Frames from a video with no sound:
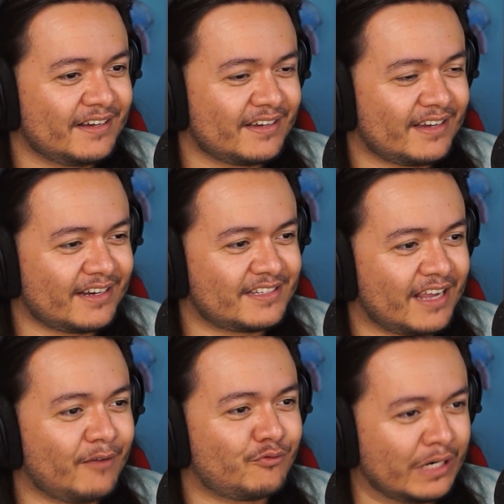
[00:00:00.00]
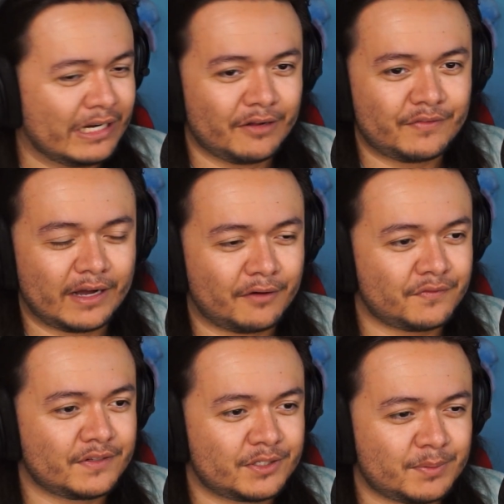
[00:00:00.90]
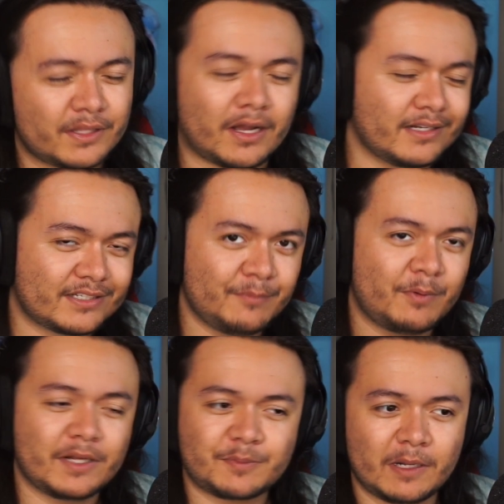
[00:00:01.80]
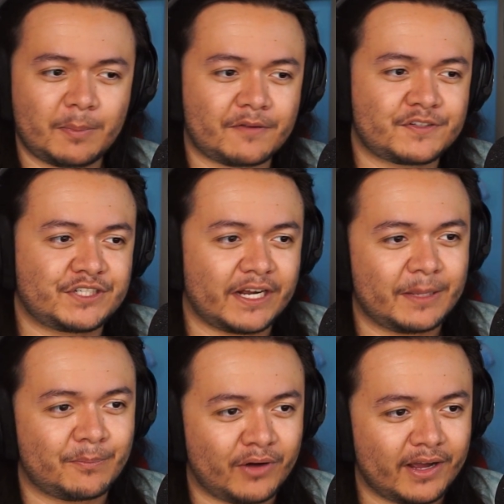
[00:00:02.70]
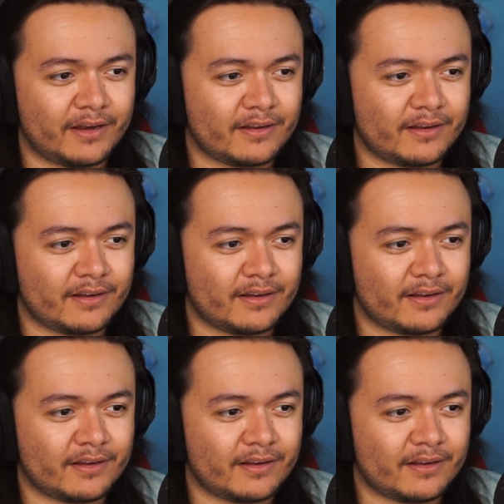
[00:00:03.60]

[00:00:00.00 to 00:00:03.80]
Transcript: Gotta say, I really love the outfits as well. The color scheme reminds me a little bit of Shining Bright.